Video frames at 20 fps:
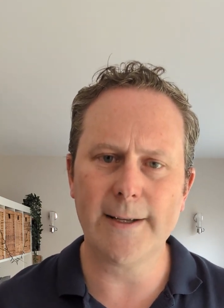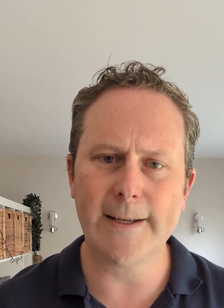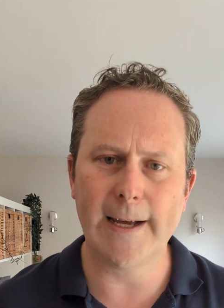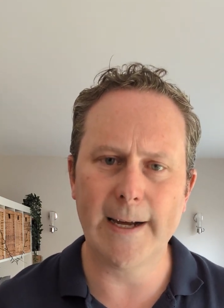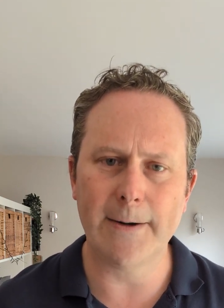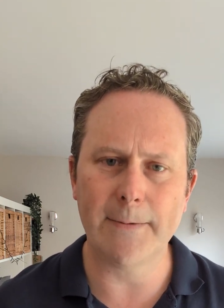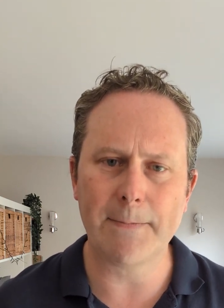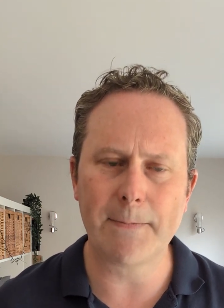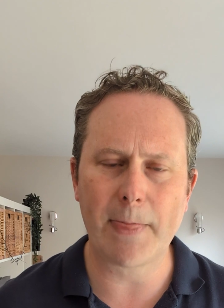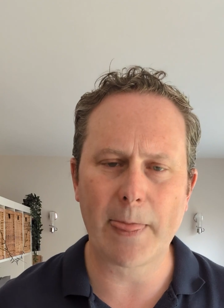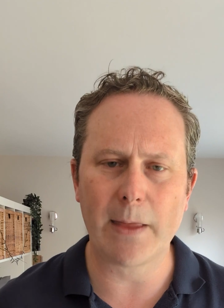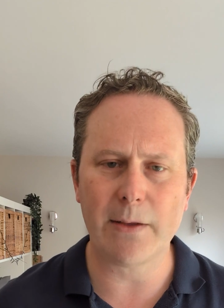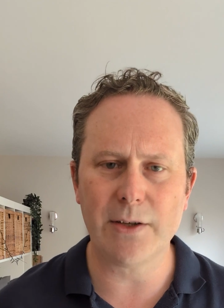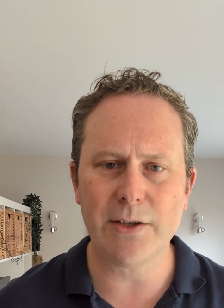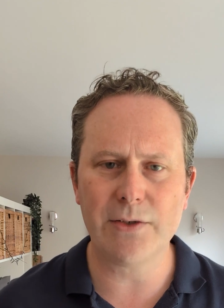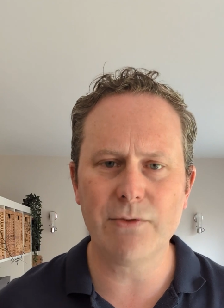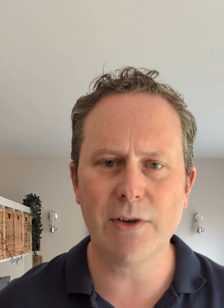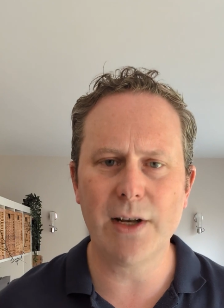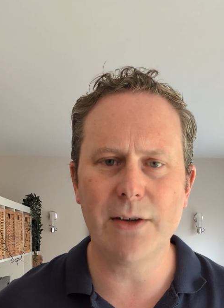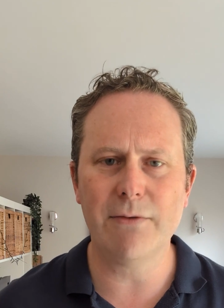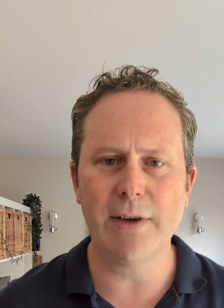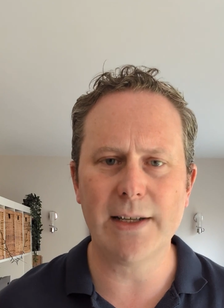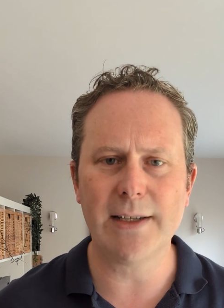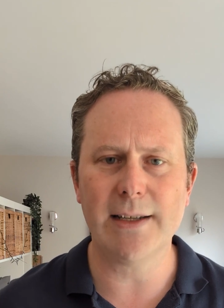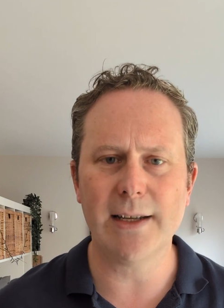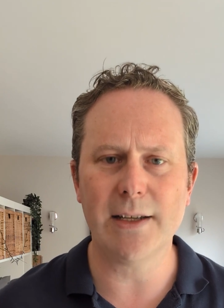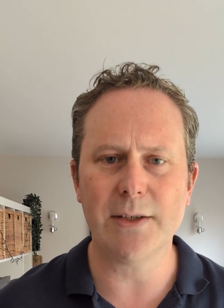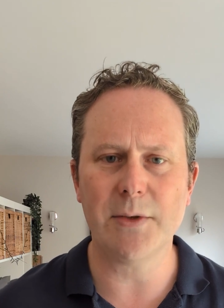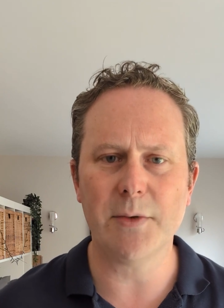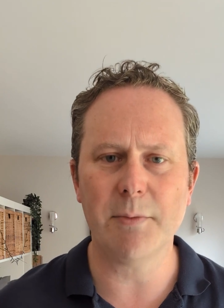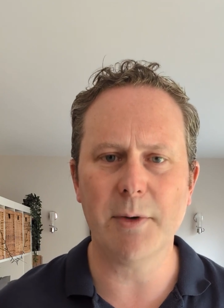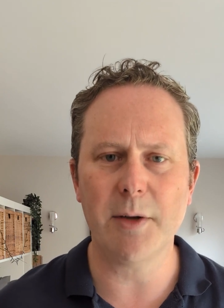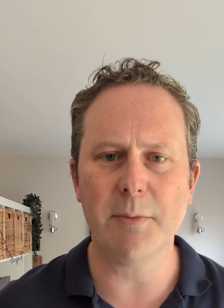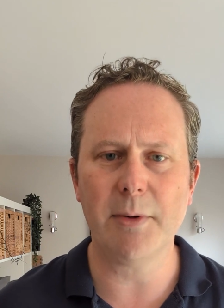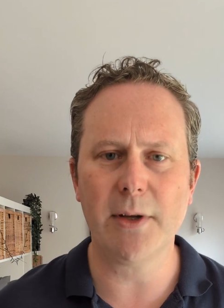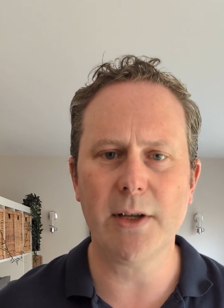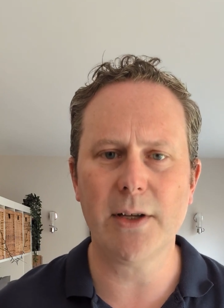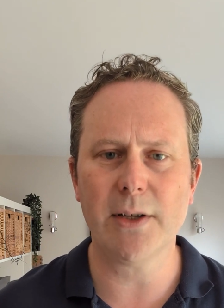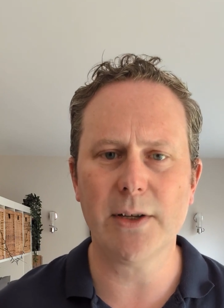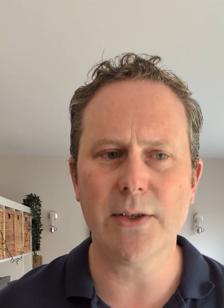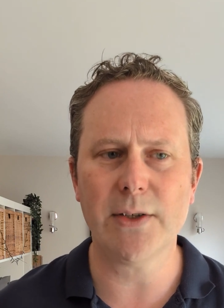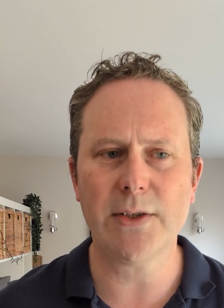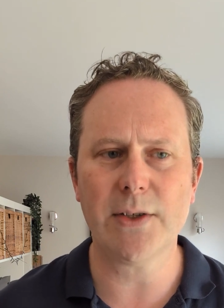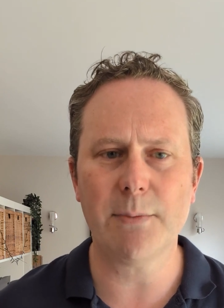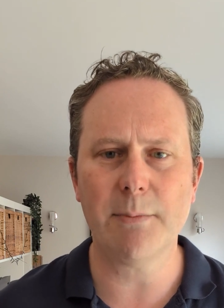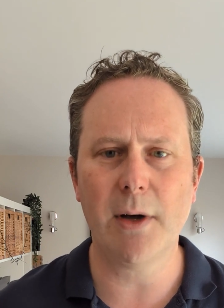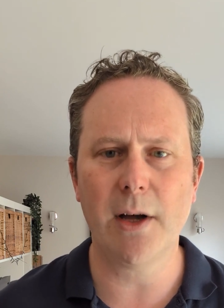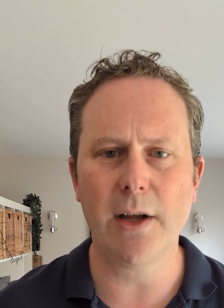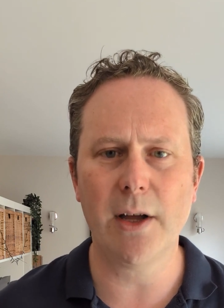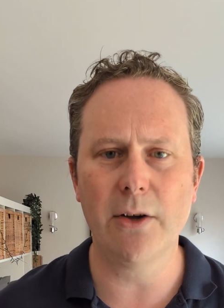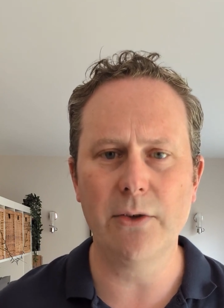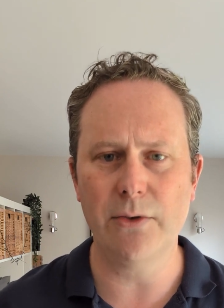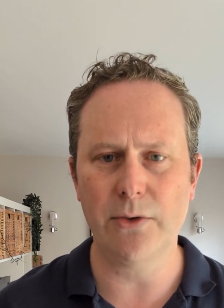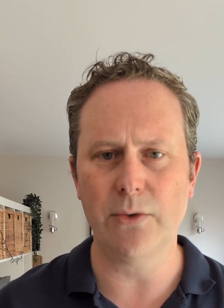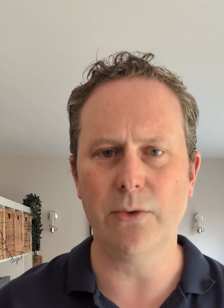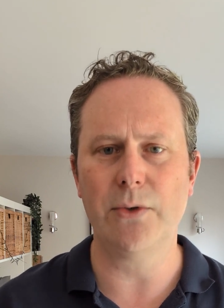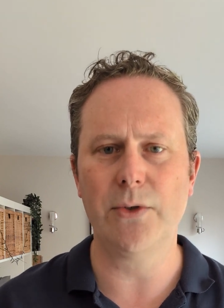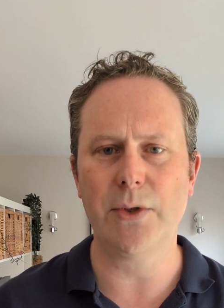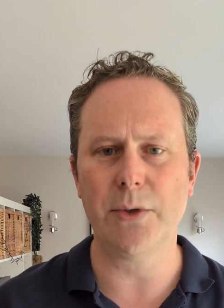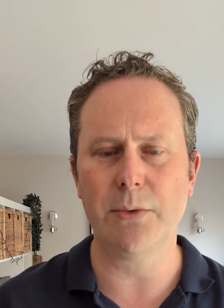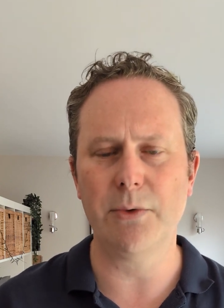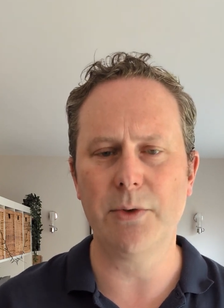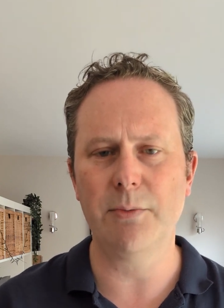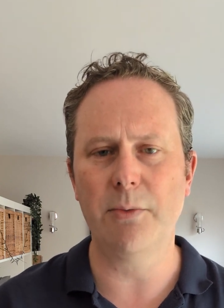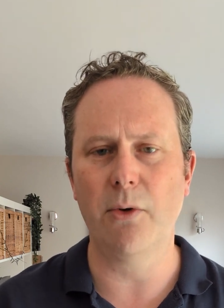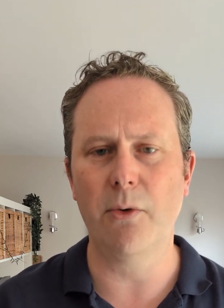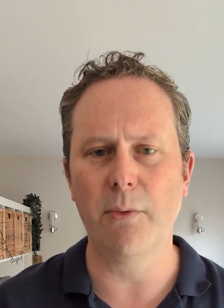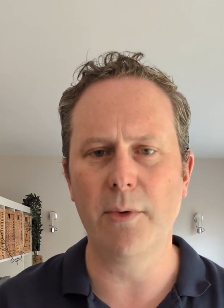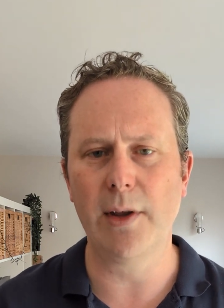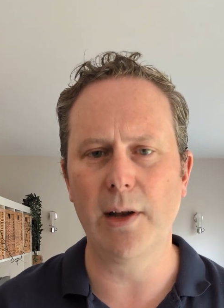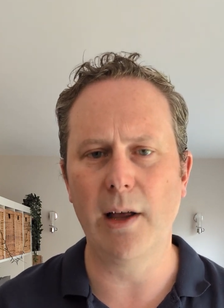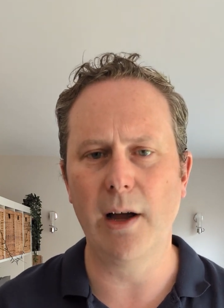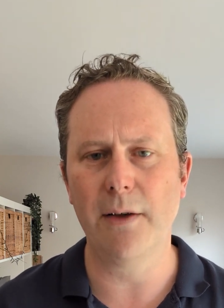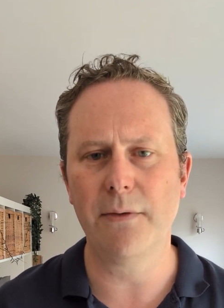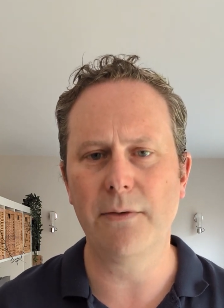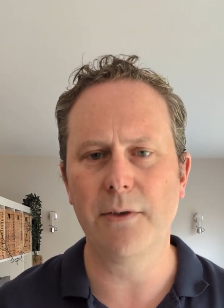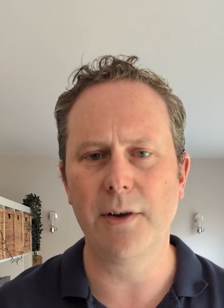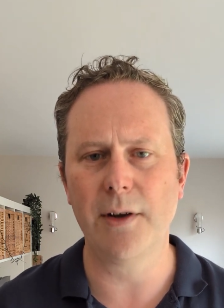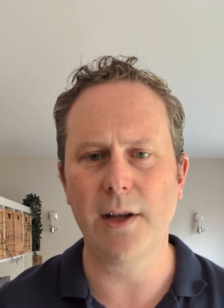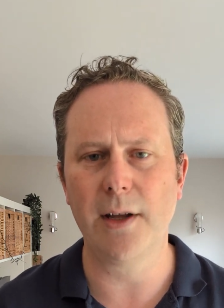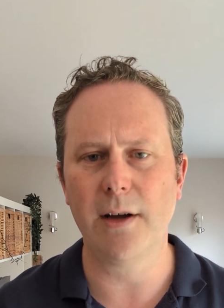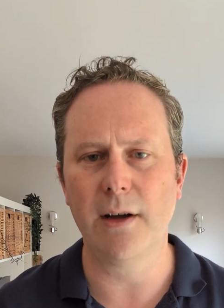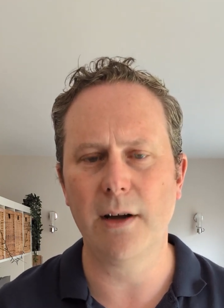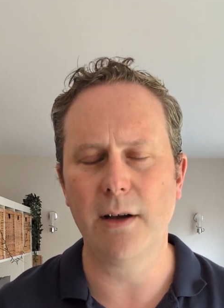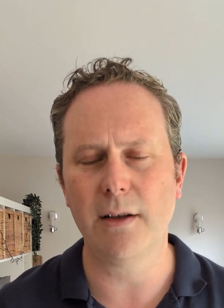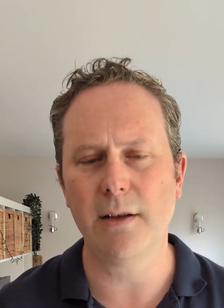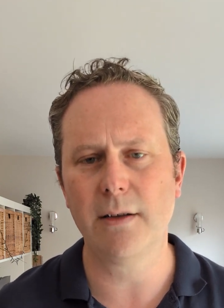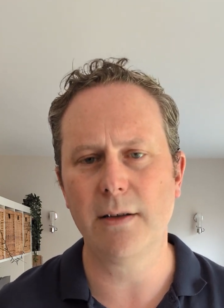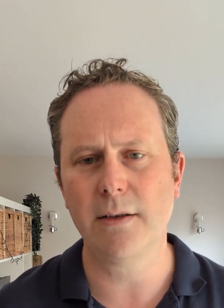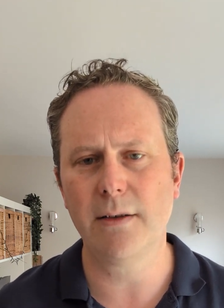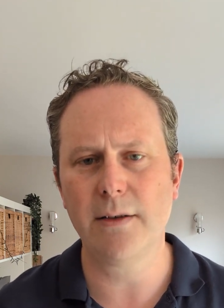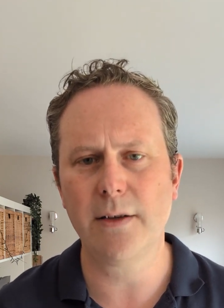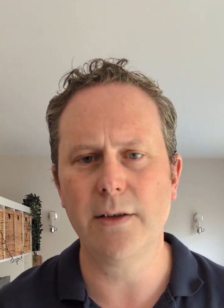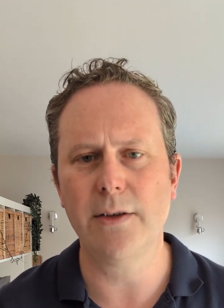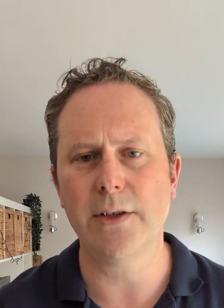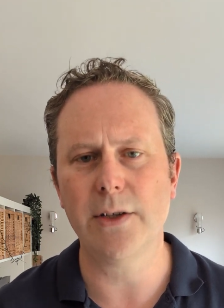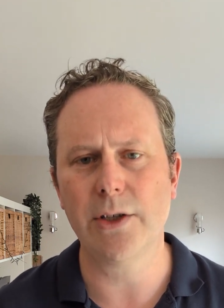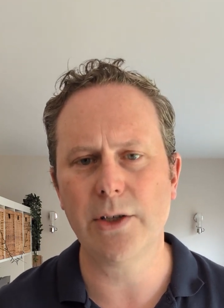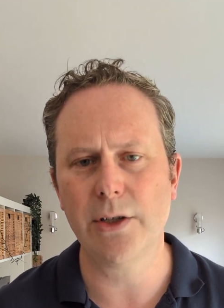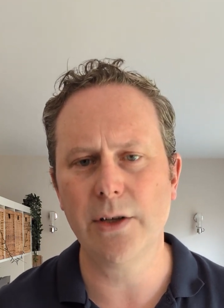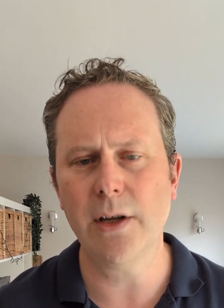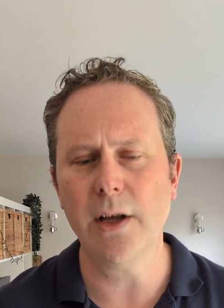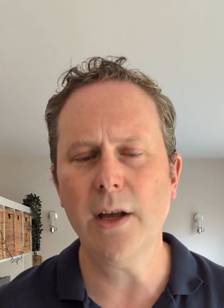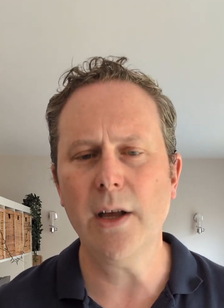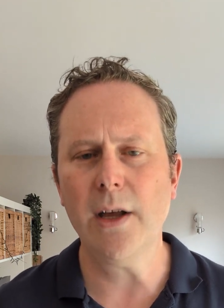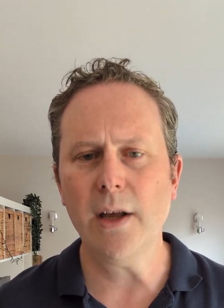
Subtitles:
Now, this really resonates with me because my own daughter was born with a life-threatening heart condition.